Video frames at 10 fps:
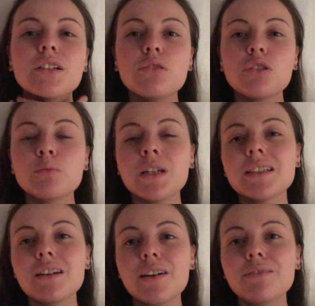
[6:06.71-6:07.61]
across my
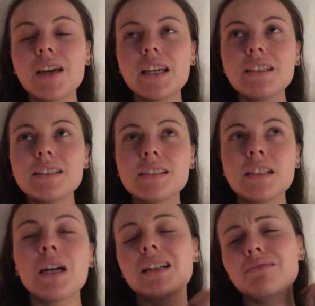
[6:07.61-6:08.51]
entire face
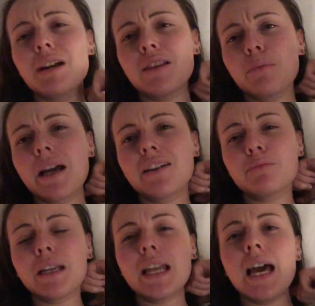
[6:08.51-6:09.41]
and around the back of
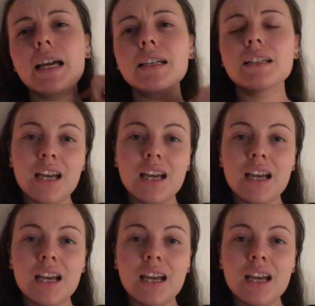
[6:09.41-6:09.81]
my neck,